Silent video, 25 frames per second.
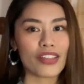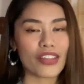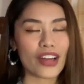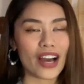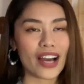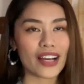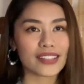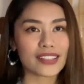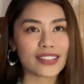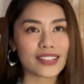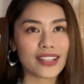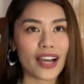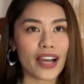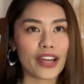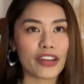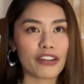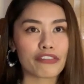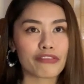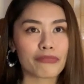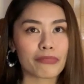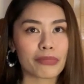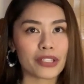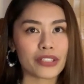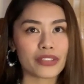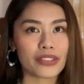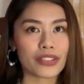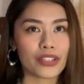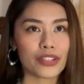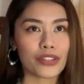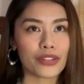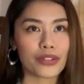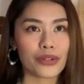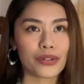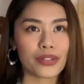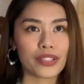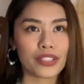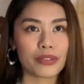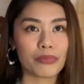that kind of person
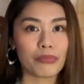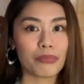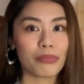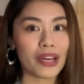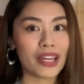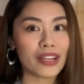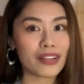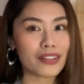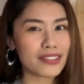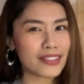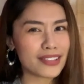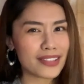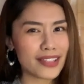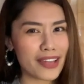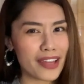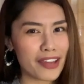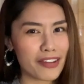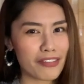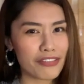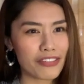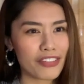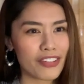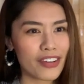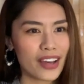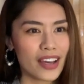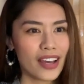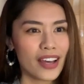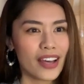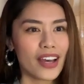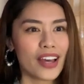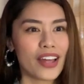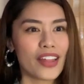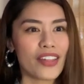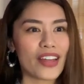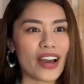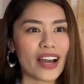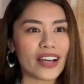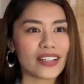who is better safe
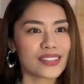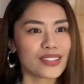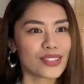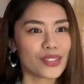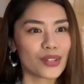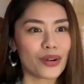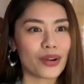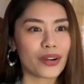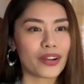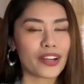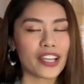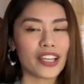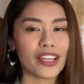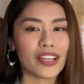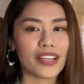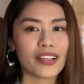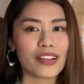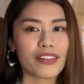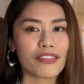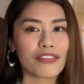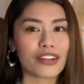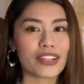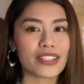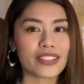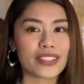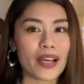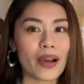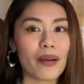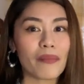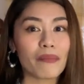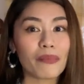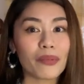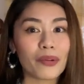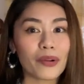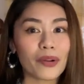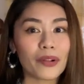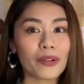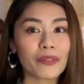than sorry. For
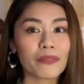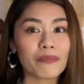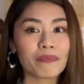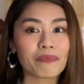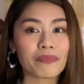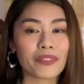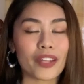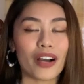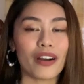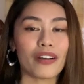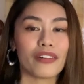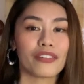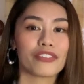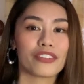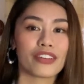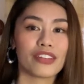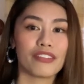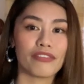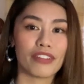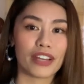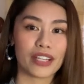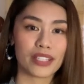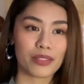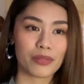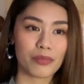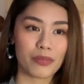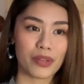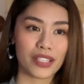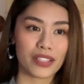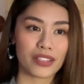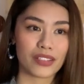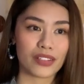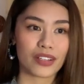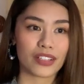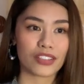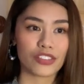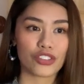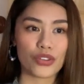example, of
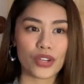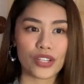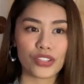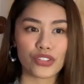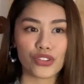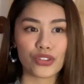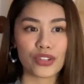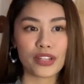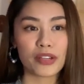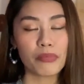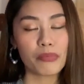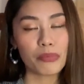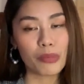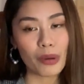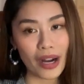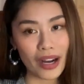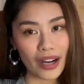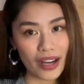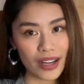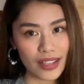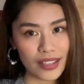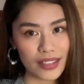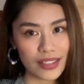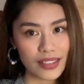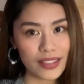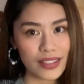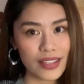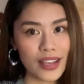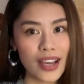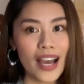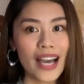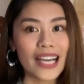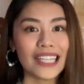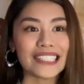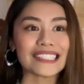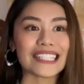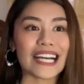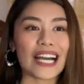investments are treasury bonds,
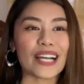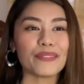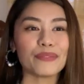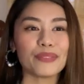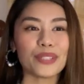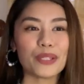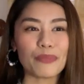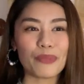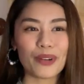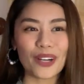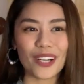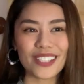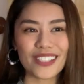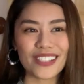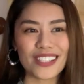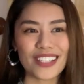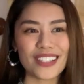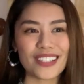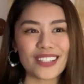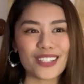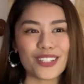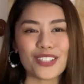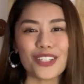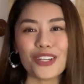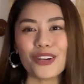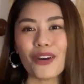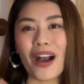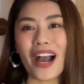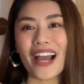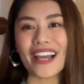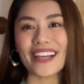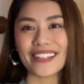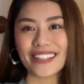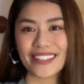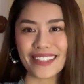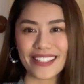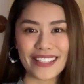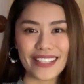time deposits,
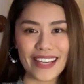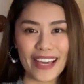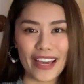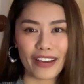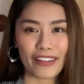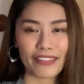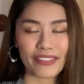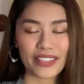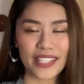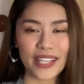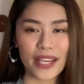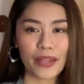UITFs,